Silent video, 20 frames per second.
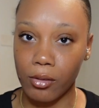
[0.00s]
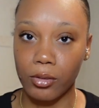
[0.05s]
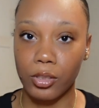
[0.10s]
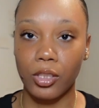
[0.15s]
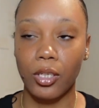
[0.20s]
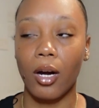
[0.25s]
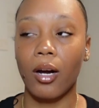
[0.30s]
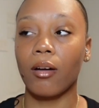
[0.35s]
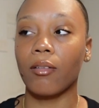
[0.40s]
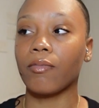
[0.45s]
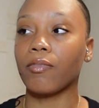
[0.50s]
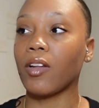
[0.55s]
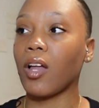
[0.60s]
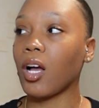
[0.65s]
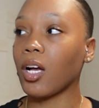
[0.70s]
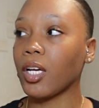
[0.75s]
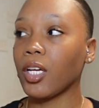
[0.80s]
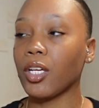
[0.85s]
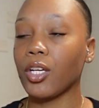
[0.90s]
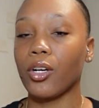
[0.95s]
start
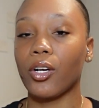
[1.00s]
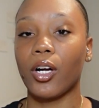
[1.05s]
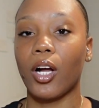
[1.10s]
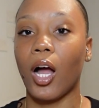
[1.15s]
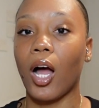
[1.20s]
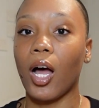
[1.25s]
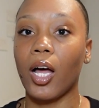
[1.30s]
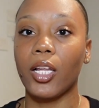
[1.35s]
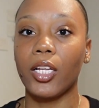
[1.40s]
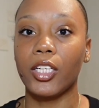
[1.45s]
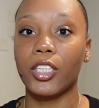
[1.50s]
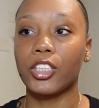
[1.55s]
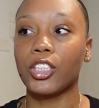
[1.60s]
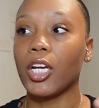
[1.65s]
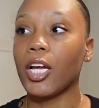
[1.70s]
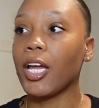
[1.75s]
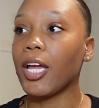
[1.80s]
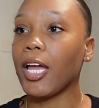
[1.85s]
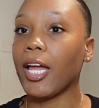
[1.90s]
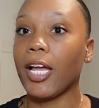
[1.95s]
vlogging your college
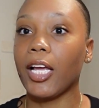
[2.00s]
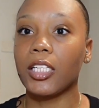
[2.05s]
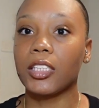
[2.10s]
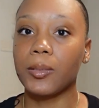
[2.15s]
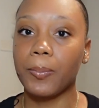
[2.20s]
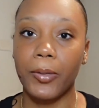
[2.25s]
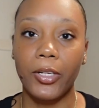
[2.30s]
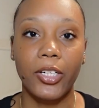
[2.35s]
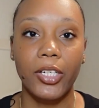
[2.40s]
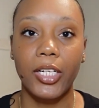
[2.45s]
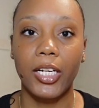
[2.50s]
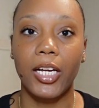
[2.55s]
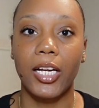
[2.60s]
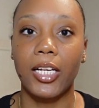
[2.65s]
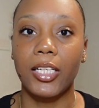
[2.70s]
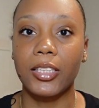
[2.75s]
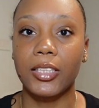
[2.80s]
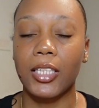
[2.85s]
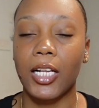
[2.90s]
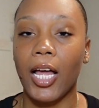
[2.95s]

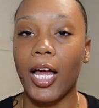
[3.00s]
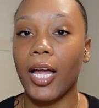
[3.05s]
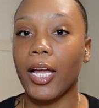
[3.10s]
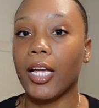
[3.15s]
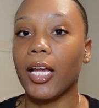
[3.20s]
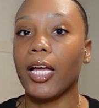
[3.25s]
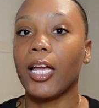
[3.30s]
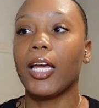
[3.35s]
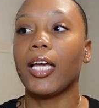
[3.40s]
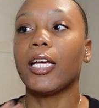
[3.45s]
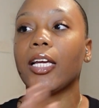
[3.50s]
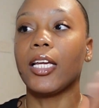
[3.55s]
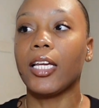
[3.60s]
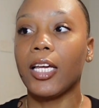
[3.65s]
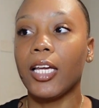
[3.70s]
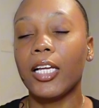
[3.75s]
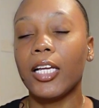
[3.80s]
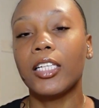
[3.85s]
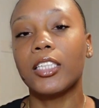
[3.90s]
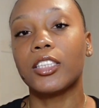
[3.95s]
experience. Like
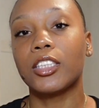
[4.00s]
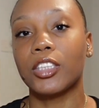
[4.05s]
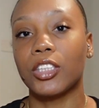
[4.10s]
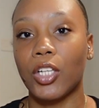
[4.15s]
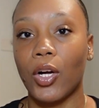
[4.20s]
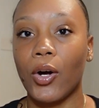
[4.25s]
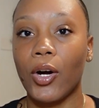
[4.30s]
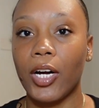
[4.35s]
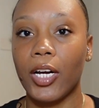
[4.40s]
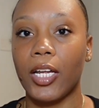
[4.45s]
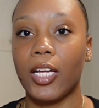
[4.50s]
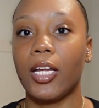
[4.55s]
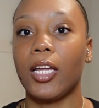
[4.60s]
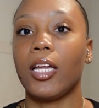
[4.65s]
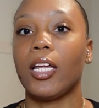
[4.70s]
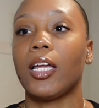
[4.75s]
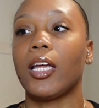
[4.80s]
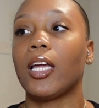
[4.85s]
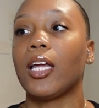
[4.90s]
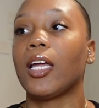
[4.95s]
get
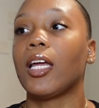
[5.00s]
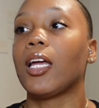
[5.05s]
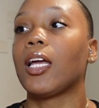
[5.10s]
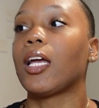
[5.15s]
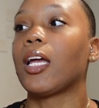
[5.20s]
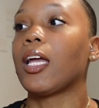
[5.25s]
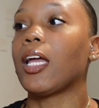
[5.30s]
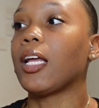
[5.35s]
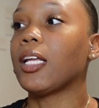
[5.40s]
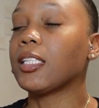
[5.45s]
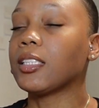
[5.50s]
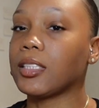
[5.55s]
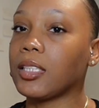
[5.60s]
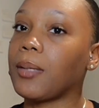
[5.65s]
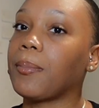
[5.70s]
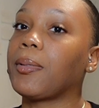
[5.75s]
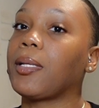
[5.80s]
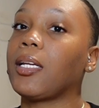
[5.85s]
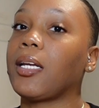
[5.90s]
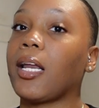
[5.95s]
started in
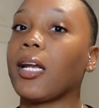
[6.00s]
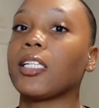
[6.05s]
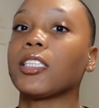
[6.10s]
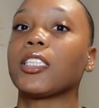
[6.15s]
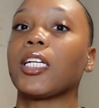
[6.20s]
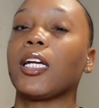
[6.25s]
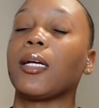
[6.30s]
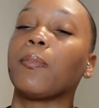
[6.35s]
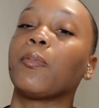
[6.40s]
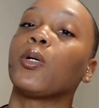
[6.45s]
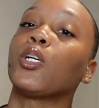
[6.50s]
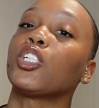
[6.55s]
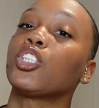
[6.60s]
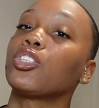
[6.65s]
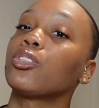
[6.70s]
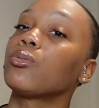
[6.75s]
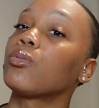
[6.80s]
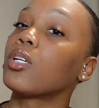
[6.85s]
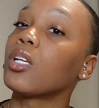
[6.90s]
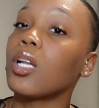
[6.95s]
something that is going to push
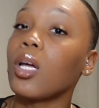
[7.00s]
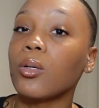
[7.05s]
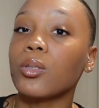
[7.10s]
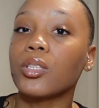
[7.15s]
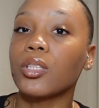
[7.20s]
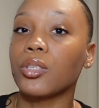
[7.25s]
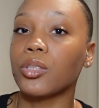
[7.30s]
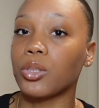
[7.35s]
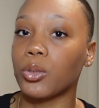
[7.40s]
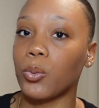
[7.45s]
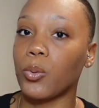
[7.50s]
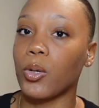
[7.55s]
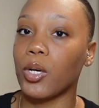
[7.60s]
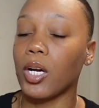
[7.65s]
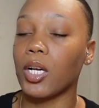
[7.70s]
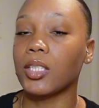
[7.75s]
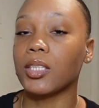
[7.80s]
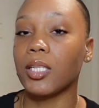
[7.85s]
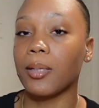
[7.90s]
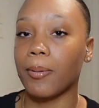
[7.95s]
you closer
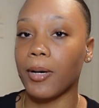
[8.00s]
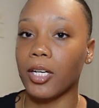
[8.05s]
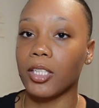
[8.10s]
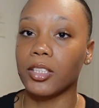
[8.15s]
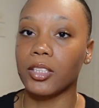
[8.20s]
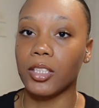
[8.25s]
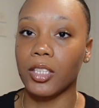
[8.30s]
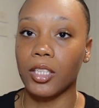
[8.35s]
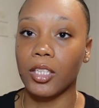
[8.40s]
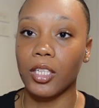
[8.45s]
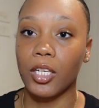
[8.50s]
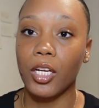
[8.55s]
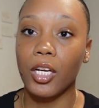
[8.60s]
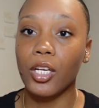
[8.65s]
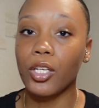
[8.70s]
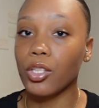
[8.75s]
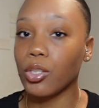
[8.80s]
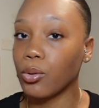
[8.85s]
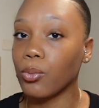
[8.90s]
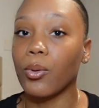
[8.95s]
towards the person
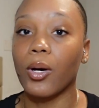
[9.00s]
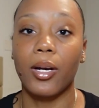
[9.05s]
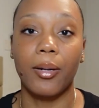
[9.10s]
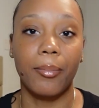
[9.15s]
you want to